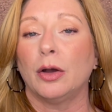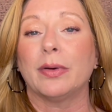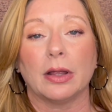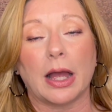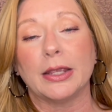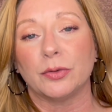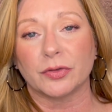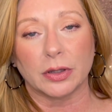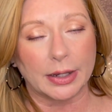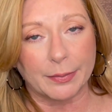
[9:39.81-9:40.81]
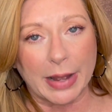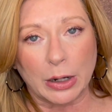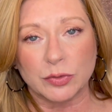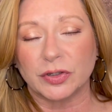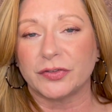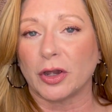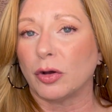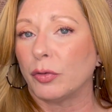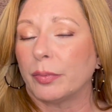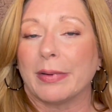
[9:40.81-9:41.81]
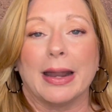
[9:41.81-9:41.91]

Well, I use a light amount, so